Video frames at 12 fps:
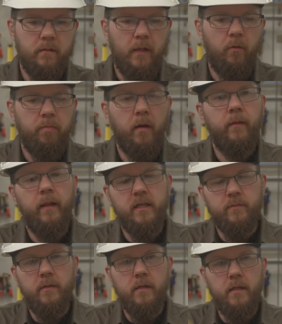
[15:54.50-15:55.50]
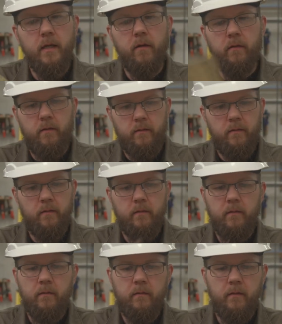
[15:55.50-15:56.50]
That would probably last me a year,
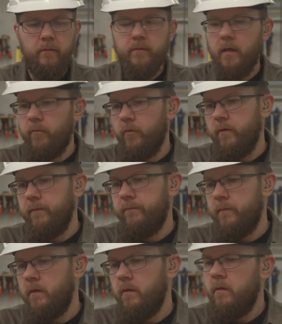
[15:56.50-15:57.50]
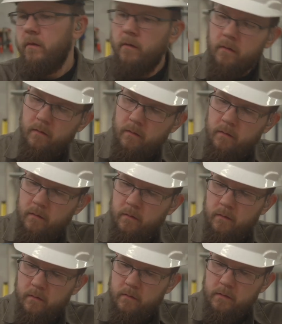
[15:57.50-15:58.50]
if not more.
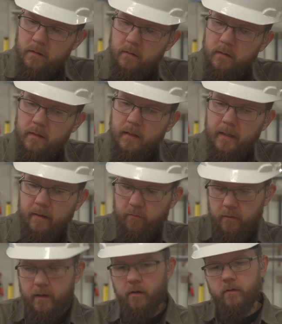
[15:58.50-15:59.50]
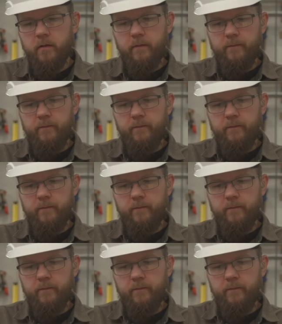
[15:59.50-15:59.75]
It's a good thing to have around.